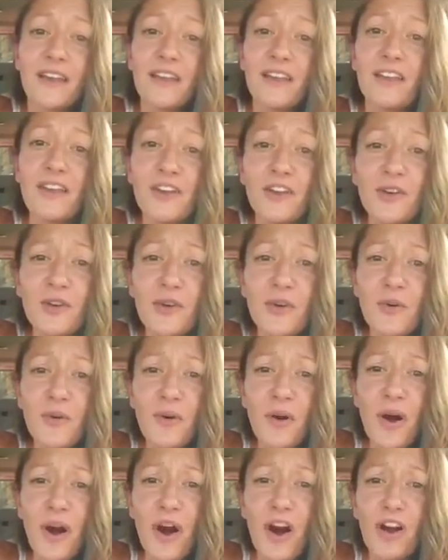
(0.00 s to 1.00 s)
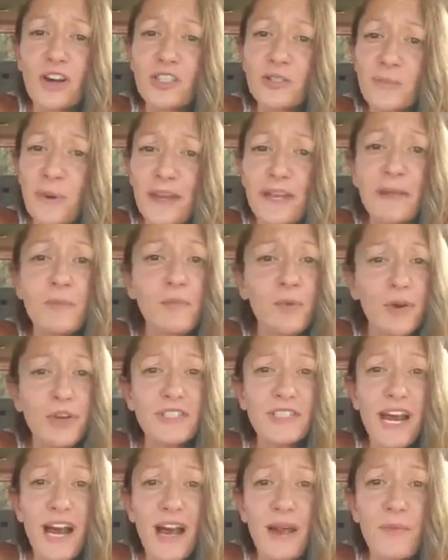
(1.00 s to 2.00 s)
you are spending more
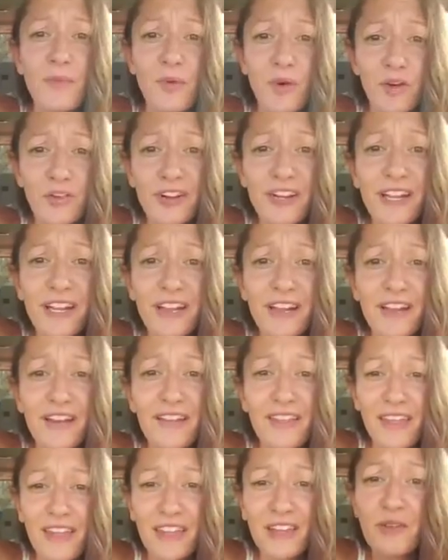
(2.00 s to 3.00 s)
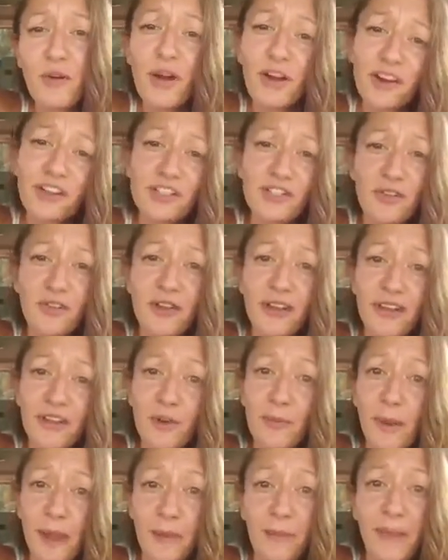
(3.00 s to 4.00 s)
time worrying than you are enjoying
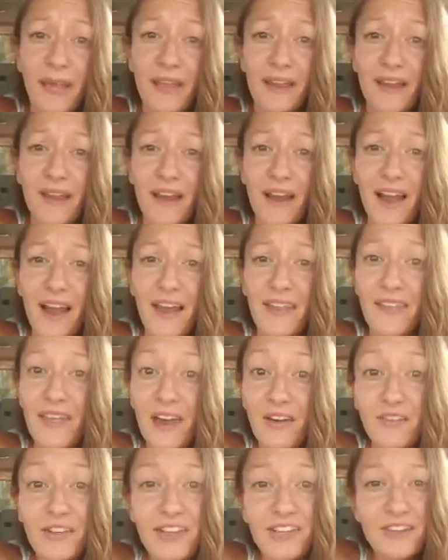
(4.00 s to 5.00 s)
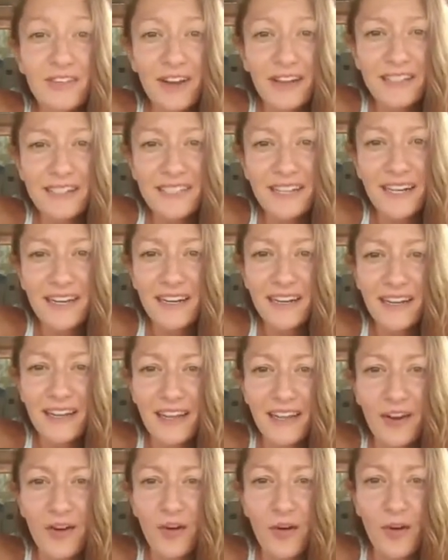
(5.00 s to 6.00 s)
your baby. And that really resonated and
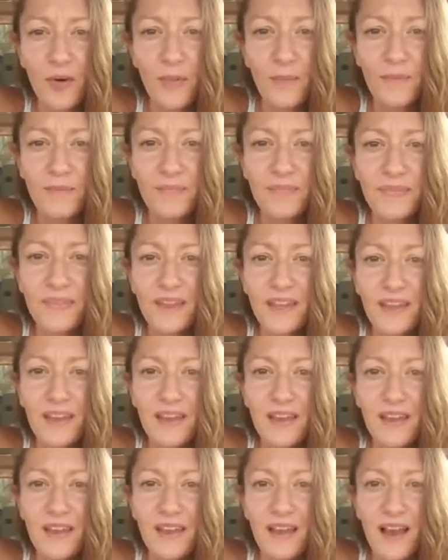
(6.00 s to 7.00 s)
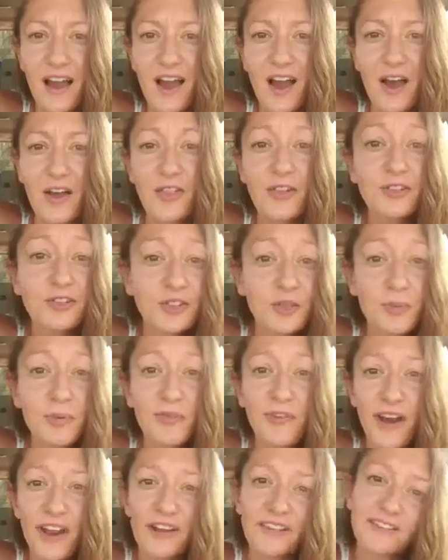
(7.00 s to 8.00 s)
hit home. Those two
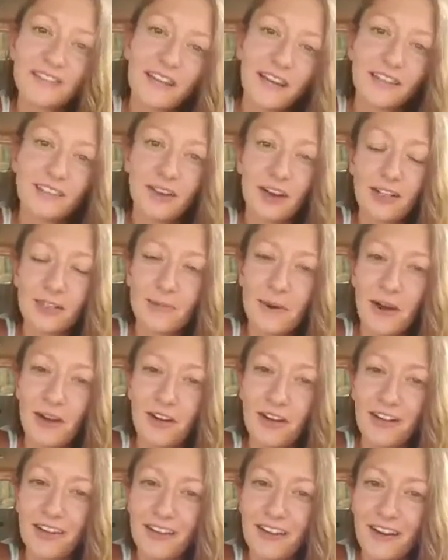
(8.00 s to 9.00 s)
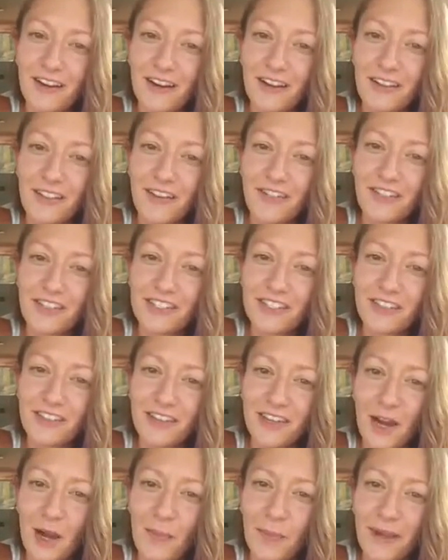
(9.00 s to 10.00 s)
providers that I talked about earlier, the physical
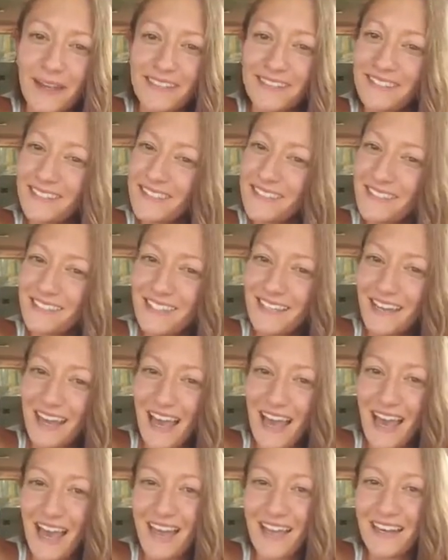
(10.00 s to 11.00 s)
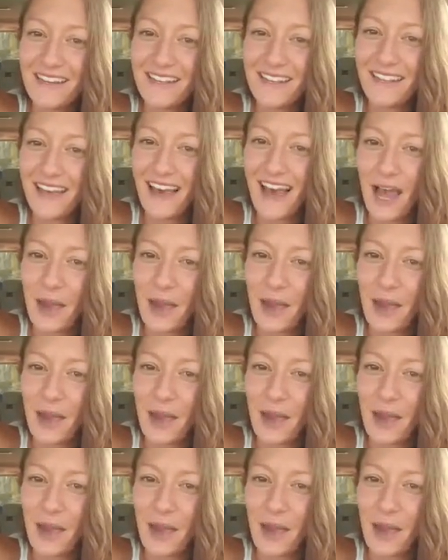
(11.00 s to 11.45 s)
therapist and the